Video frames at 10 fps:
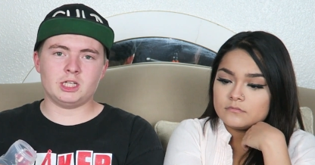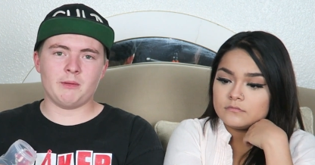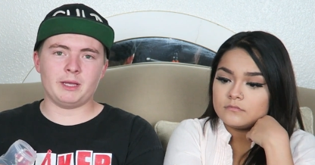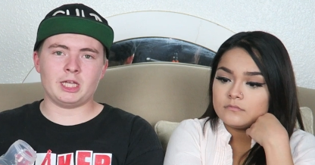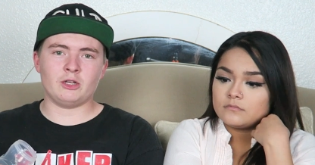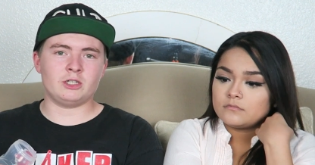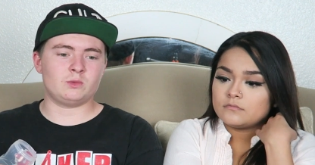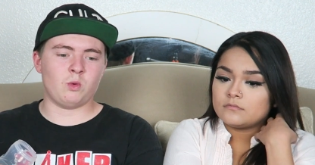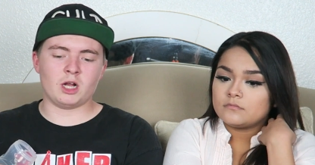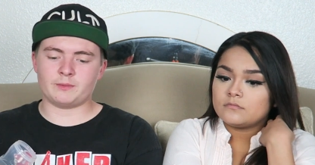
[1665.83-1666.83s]
Speaker 1: stomach and you
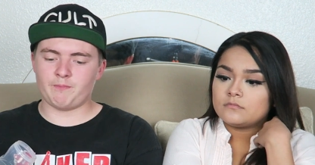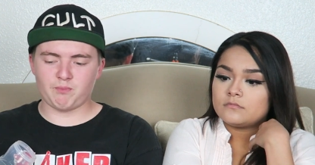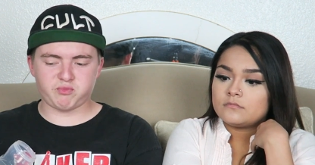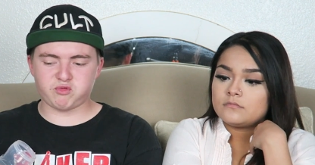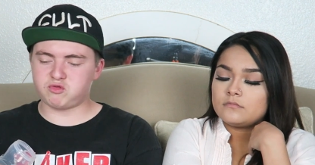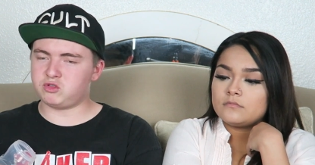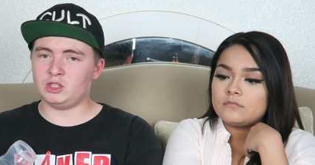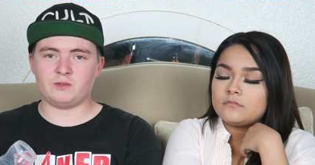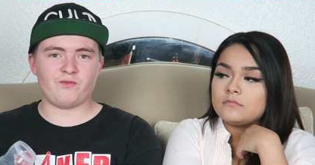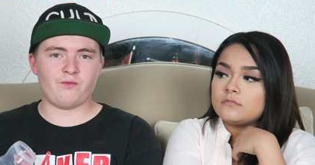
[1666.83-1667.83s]
just watch
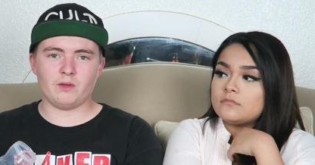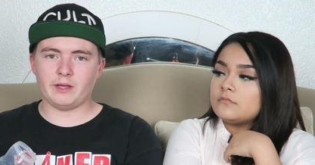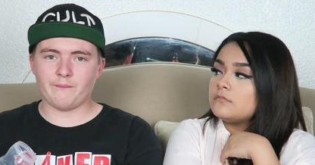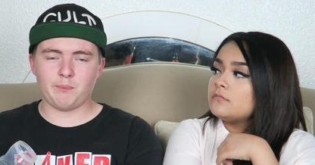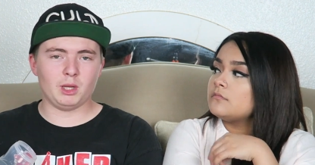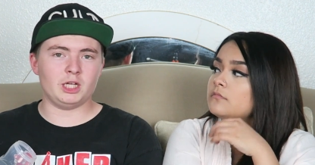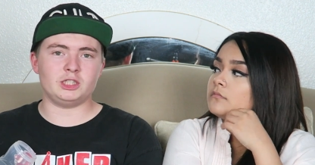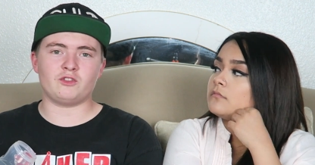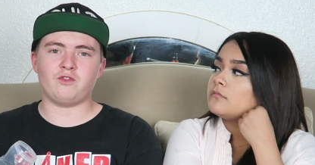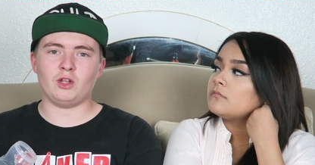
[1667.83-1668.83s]
just
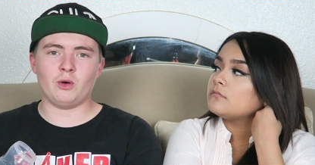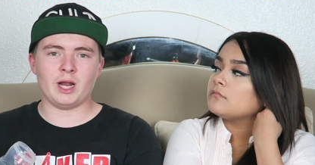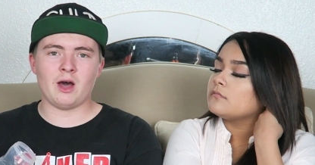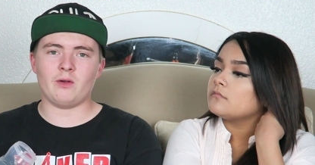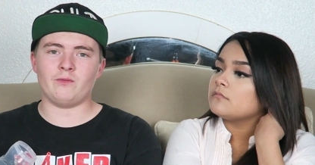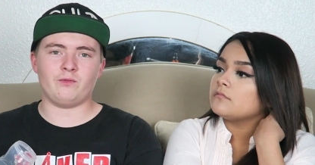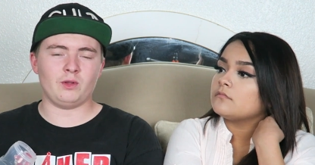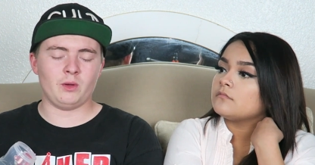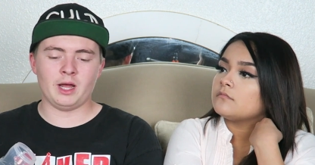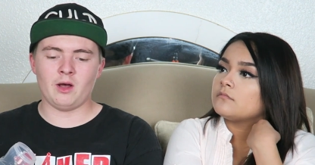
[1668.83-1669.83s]
blood just flowing out and
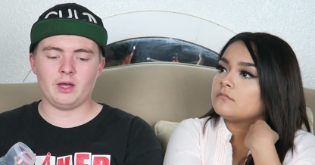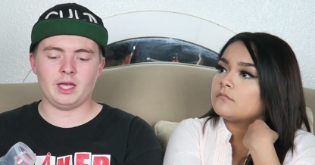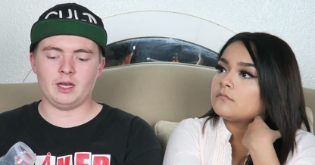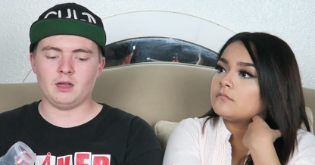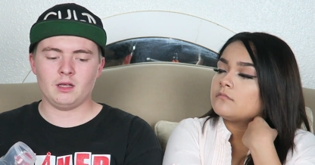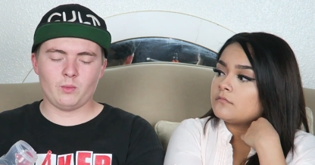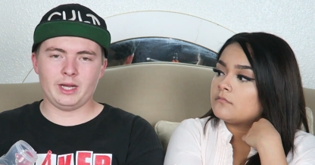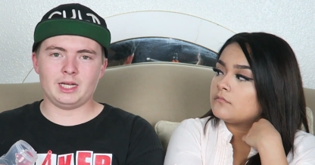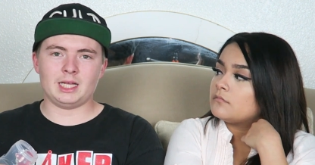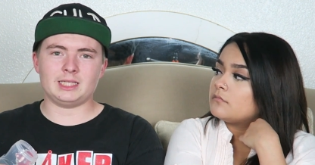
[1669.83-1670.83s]
flowing out and
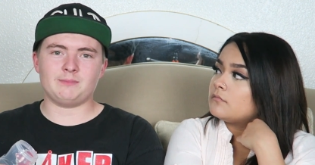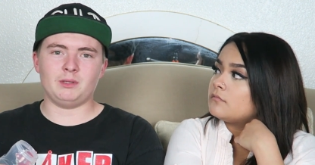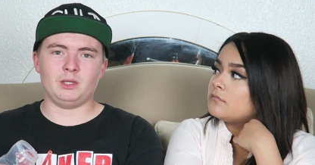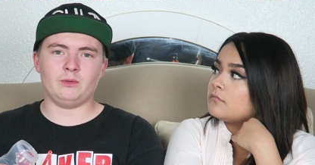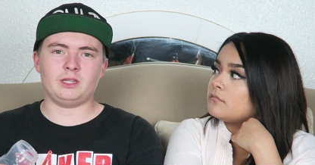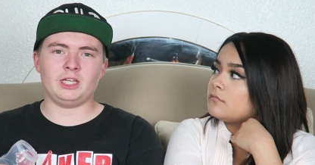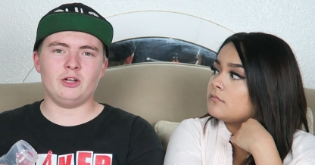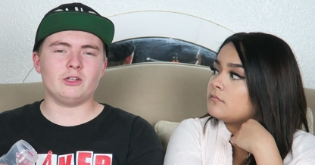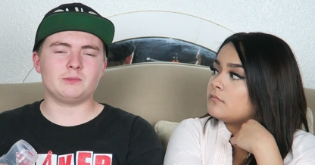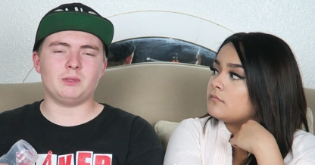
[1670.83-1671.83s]
went and got this balloon thing.
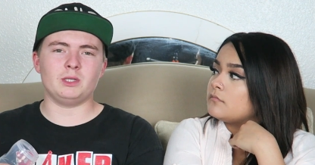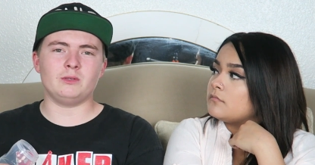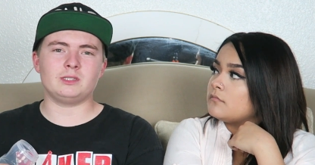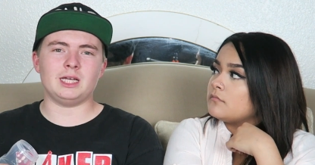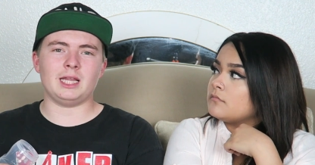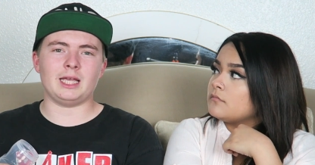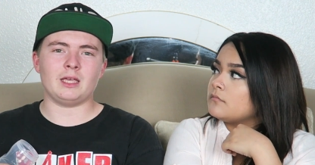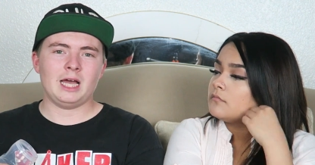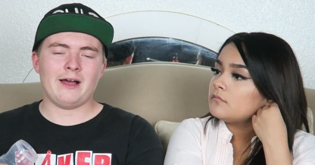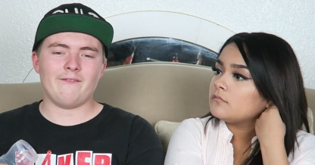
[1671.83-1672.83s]
You know those balloons that
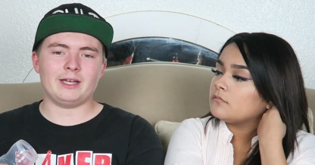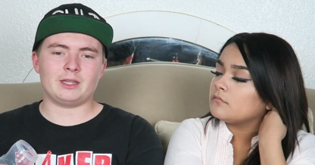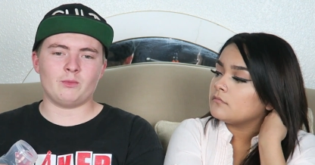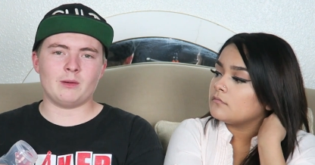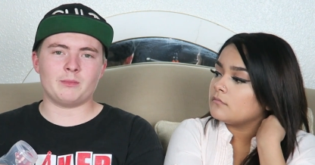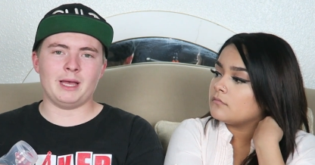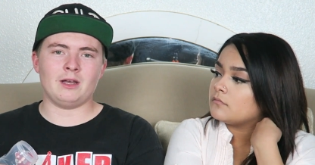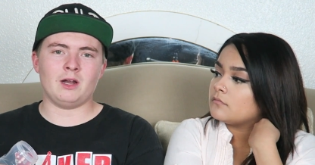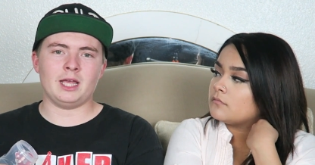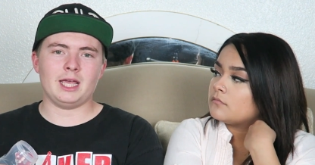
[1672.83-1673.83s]
like have like the rubber
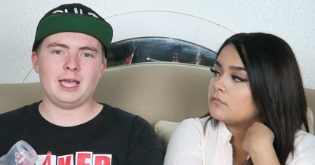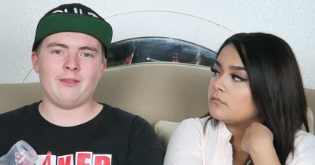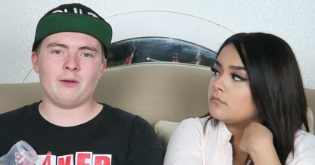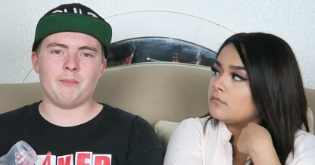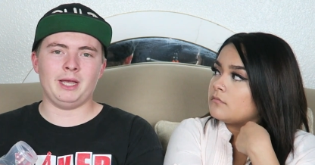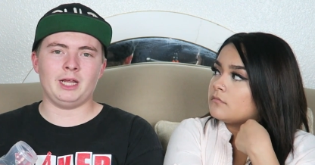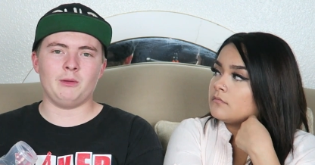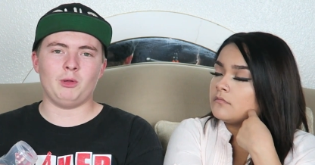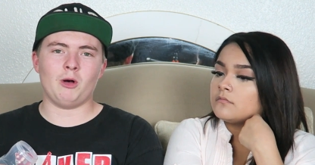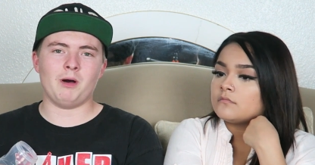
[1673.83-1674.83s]
band on it and they're big and
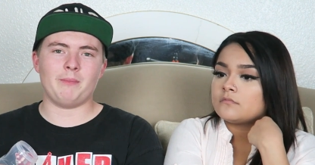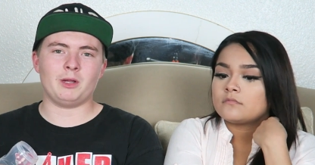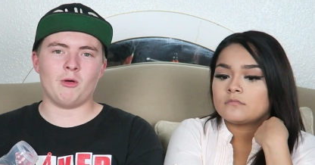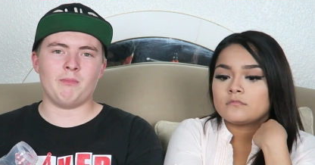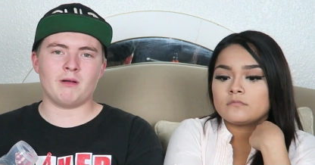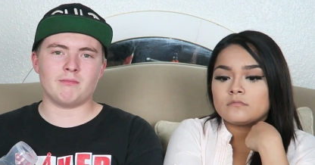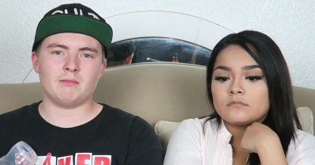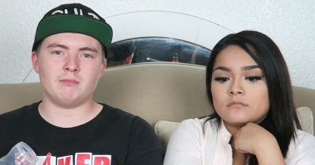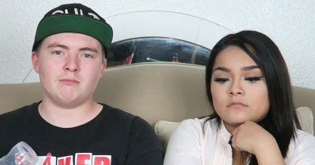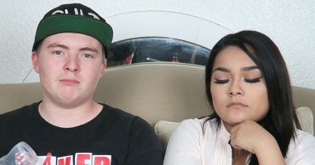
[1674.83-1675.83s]
you blow them up and you go bum
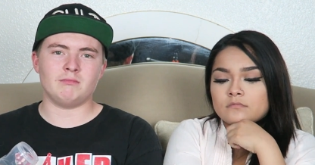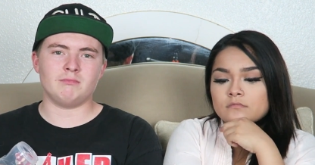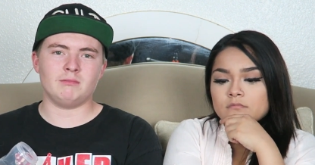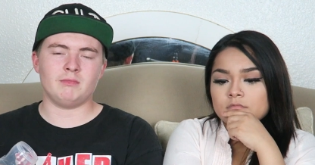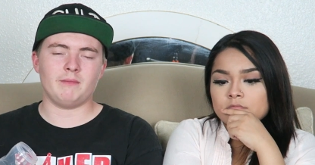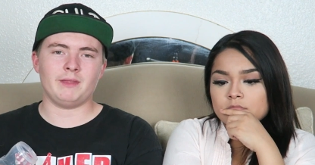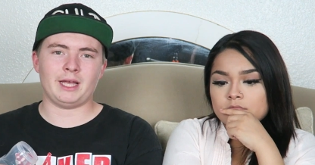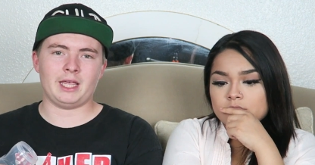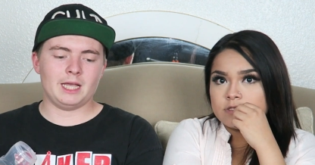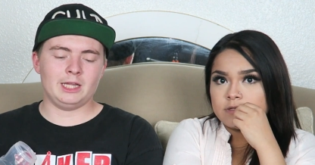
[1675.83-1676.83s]
bum bum bum bum.
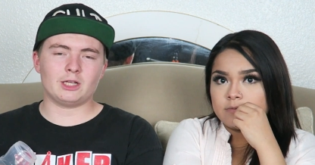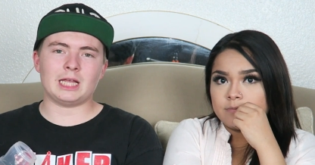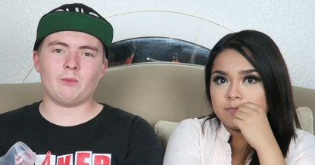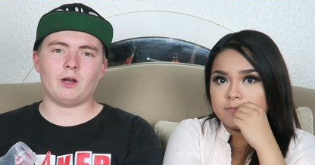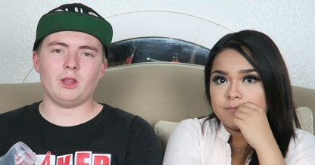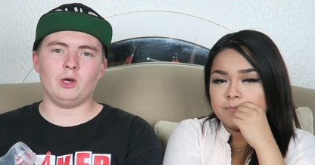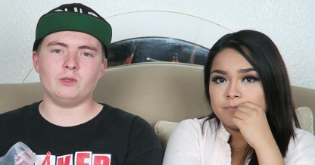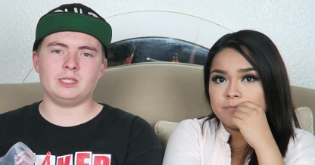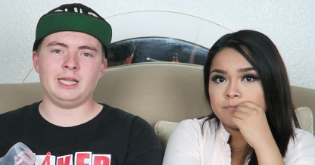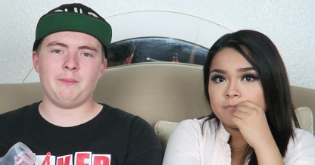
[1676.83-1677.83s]
Like it looked like one of
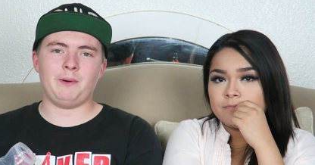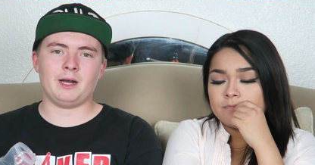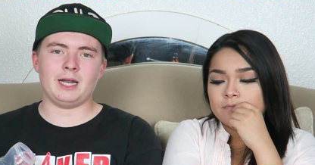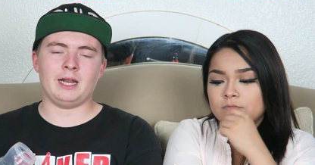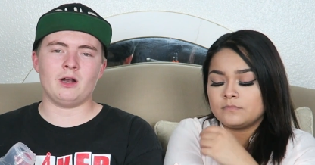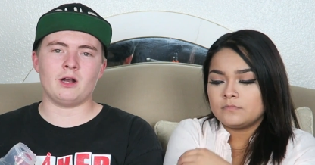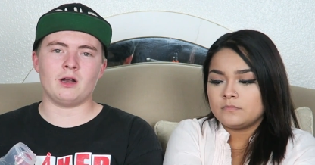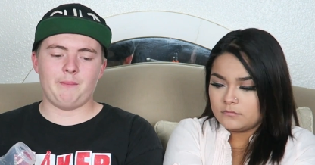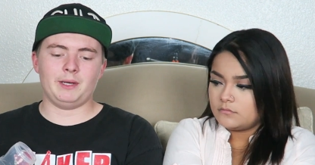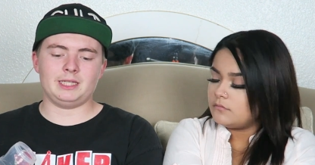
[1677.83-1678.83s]
those and they put it in
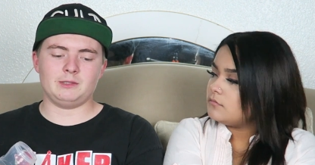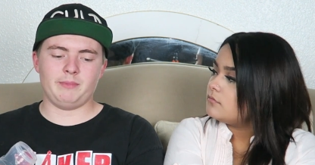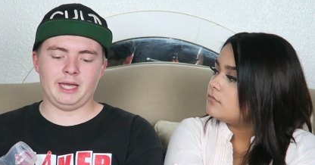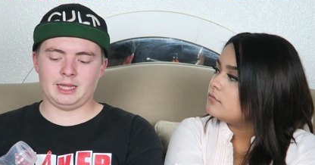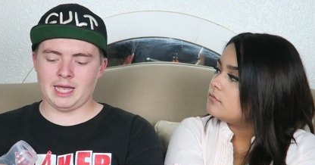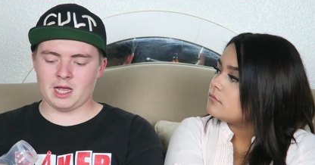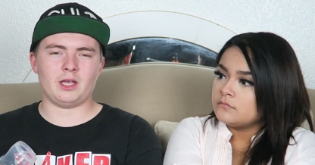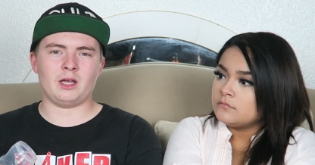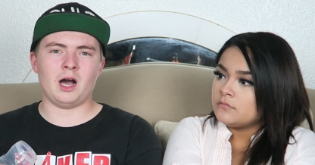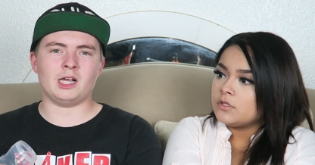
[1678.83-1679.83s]
her and put these big like
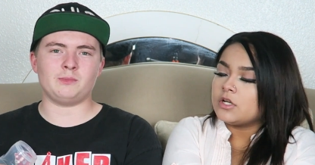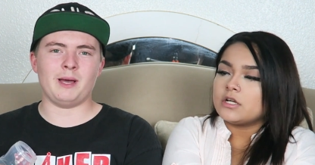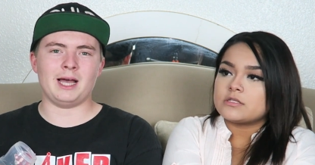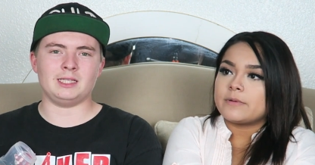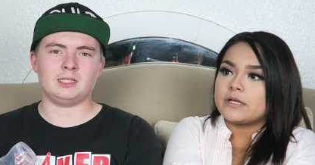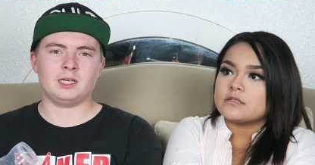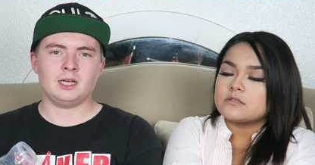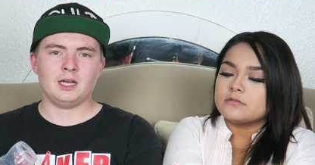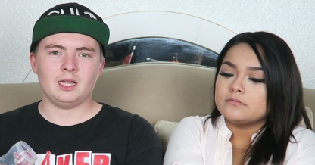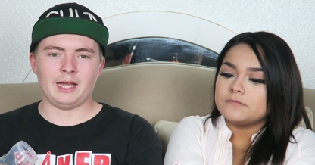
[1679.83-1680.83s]
gauze, gauze pads.
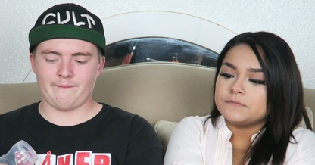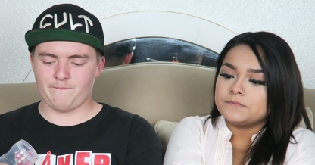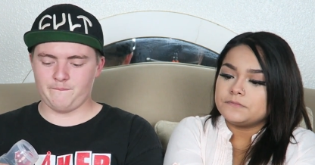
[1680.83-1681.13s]
pads like